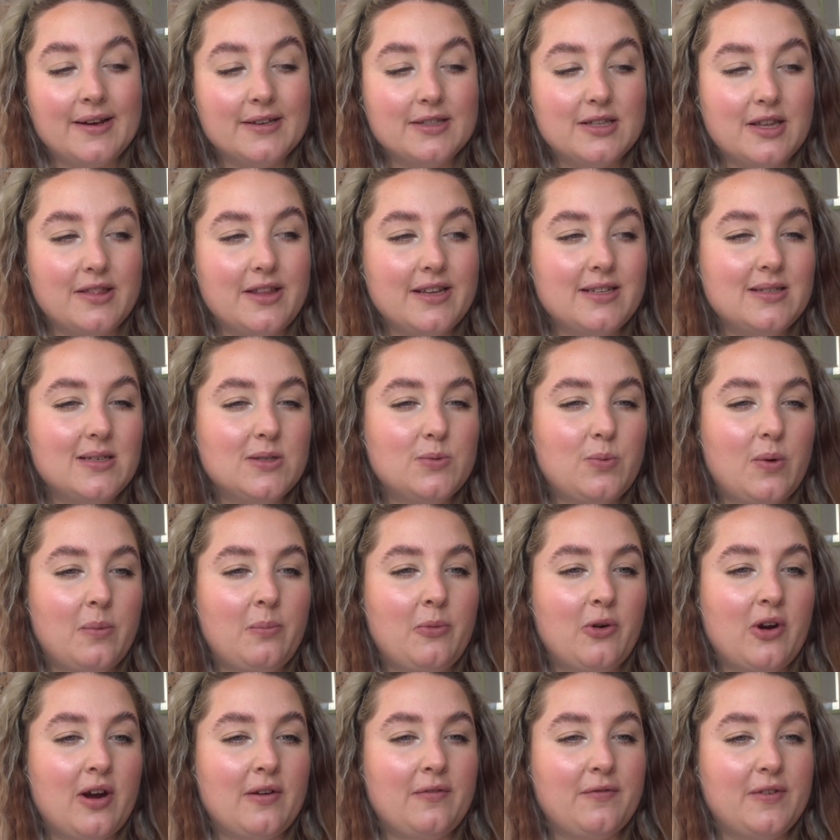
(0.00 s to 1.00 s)
So this is one
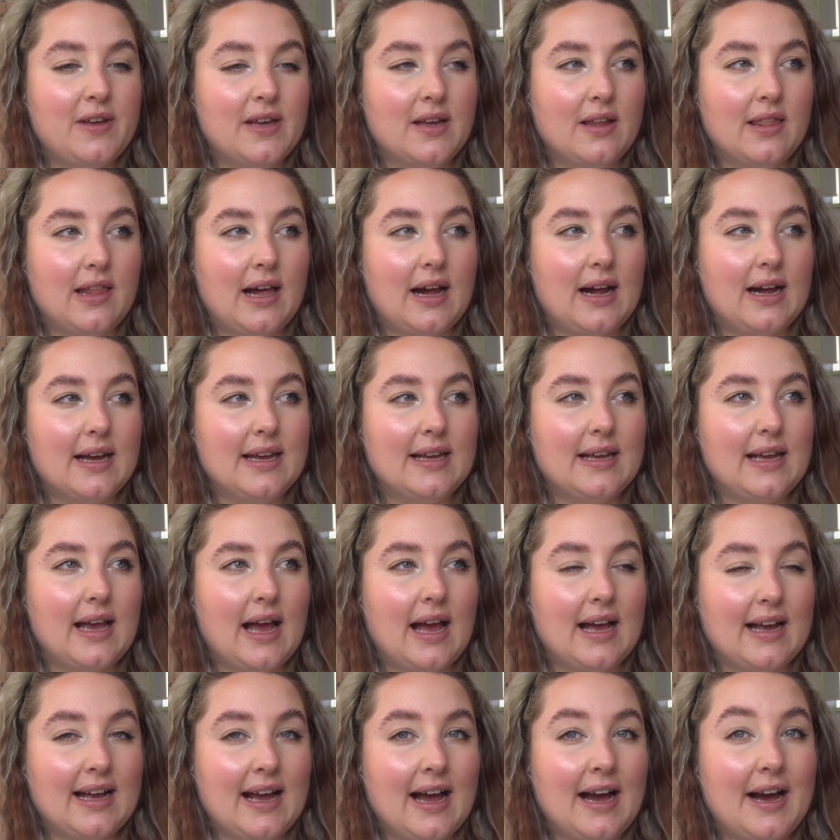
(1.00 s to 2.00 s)
where I feel like
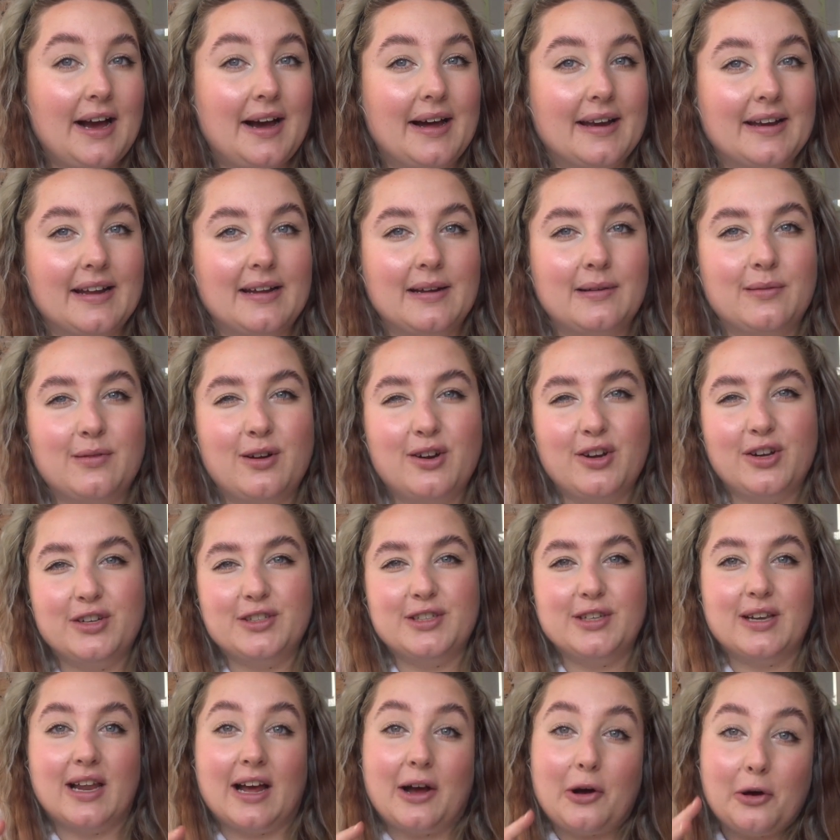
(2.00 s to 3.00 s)
I can. Now I'm gonna
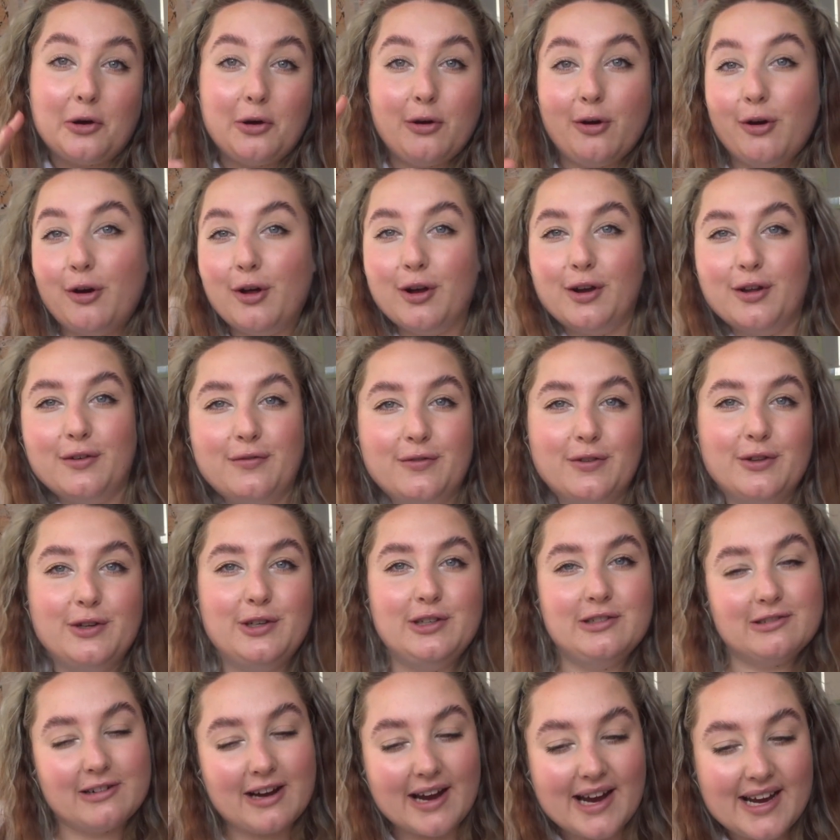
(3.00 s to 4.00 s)
do like all colourful
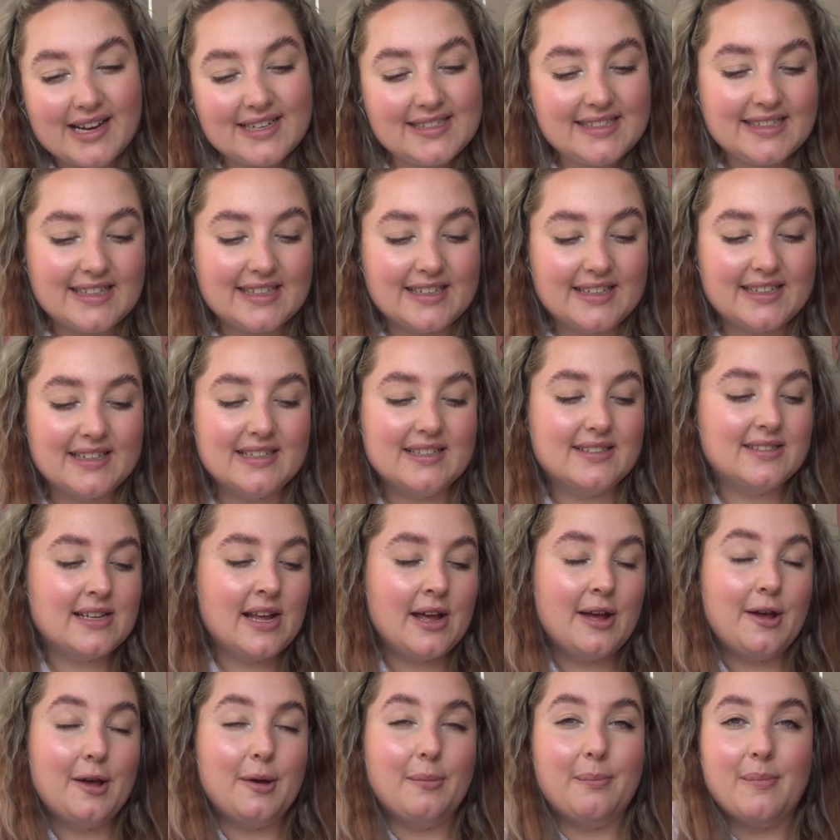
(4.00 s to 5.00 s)
gradients,
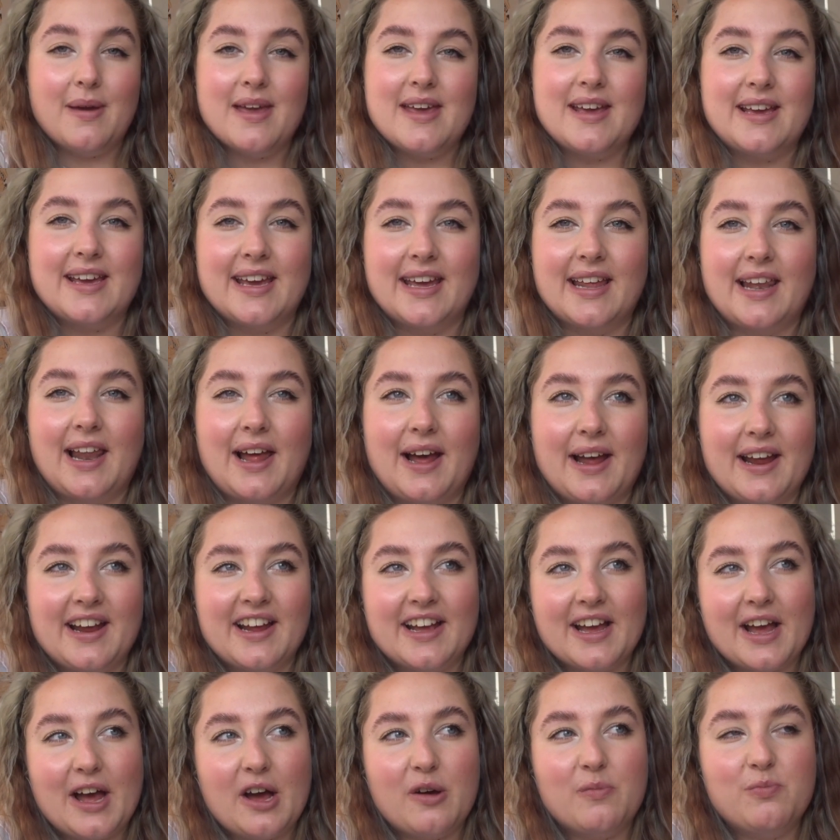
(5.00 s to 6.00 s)
make it
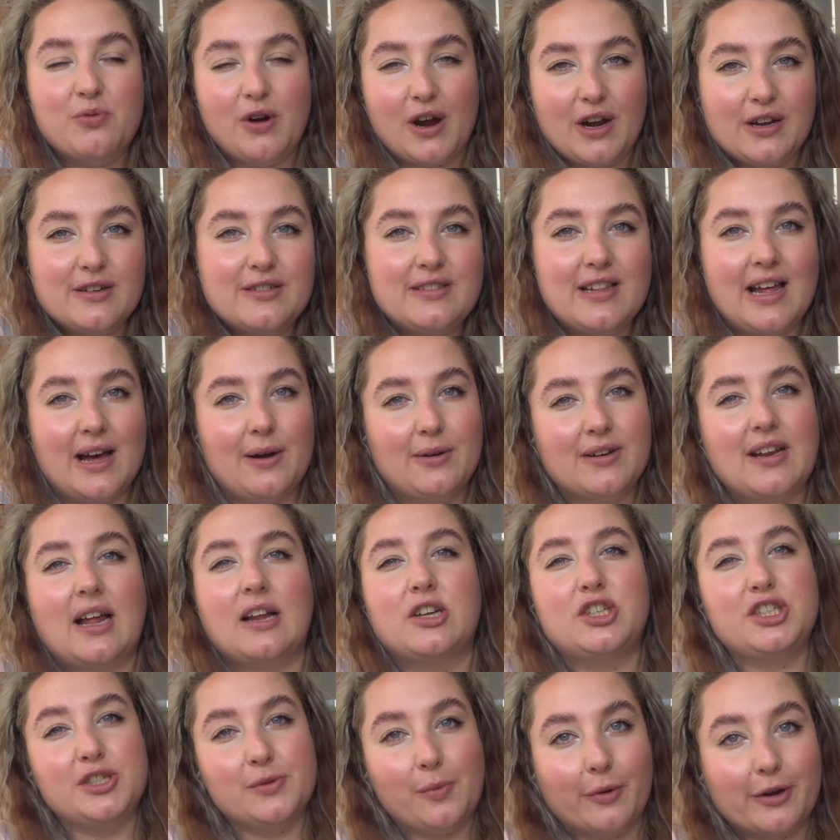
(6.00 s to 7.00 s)
like a brand that I would
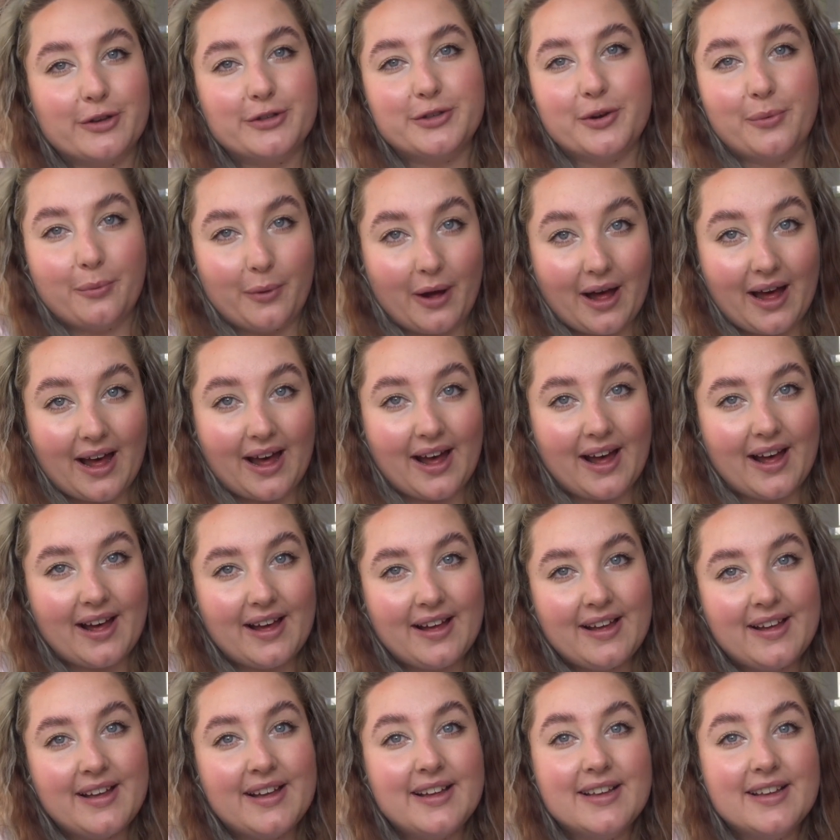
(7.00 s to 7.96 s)
actually want to wear.